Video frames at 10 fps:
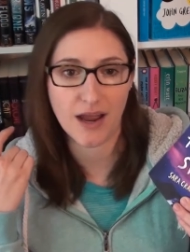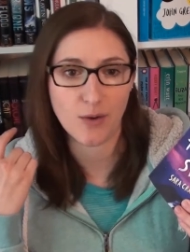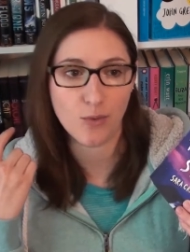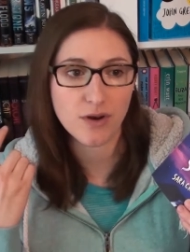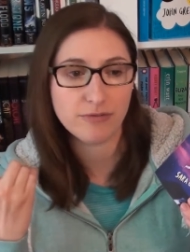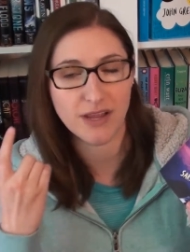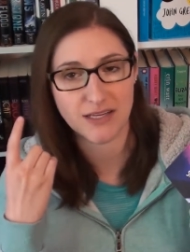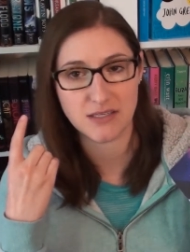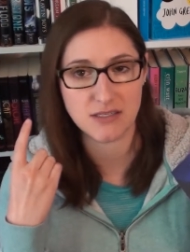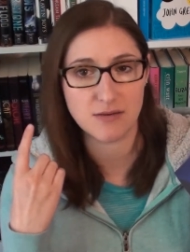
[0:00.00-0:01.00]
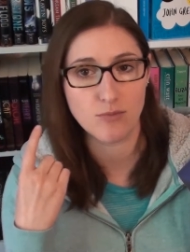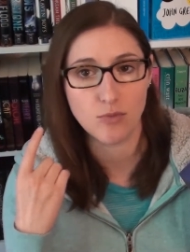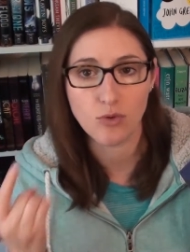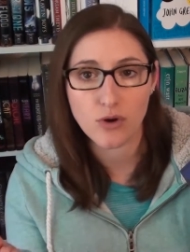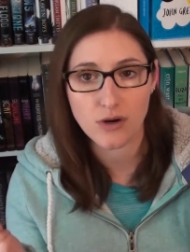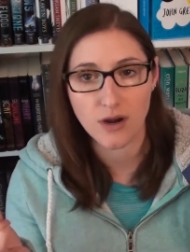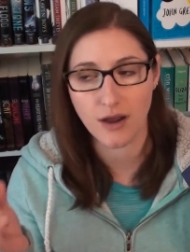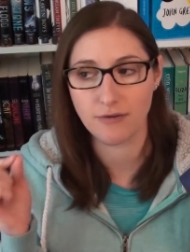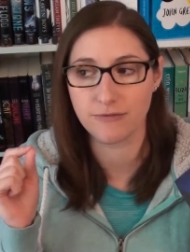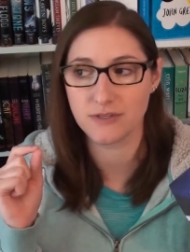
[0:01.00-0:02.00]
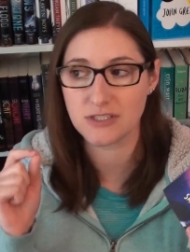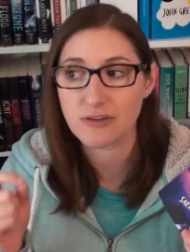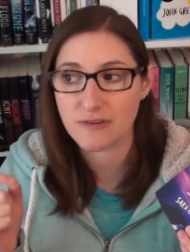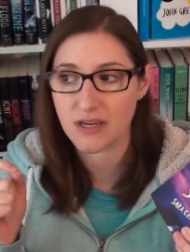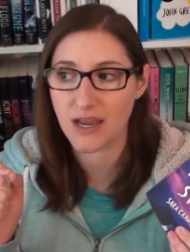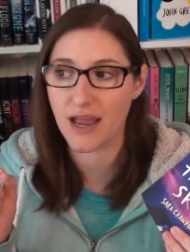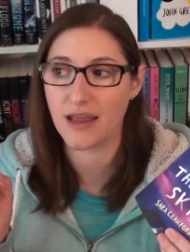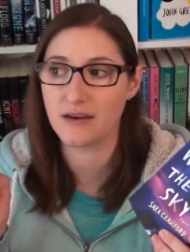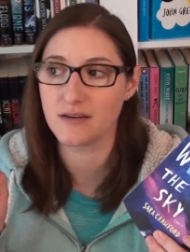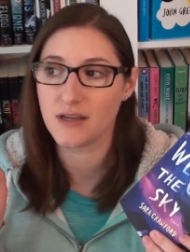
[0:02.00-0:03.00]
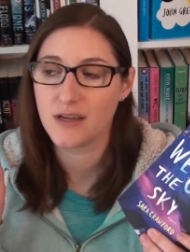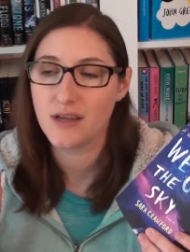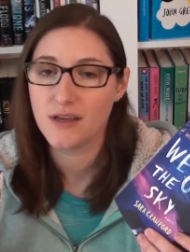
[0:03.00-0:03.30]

I would have liked to see more of Sylvia and